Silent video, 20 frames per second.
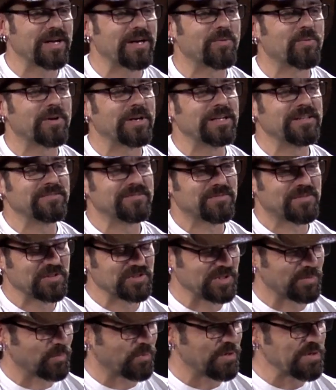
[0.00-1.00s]
what i write and for
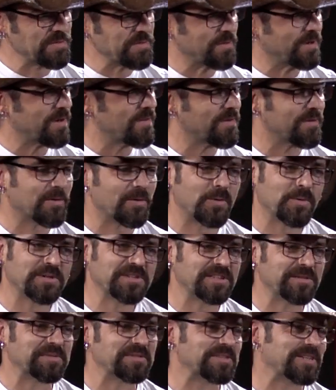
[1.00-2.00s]
some reason or other it
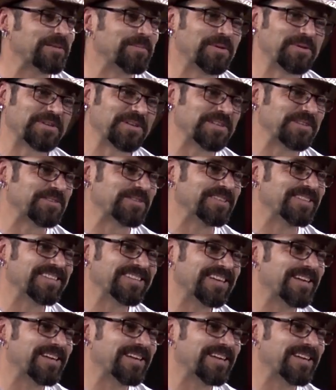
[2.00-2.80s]
always seems to come out country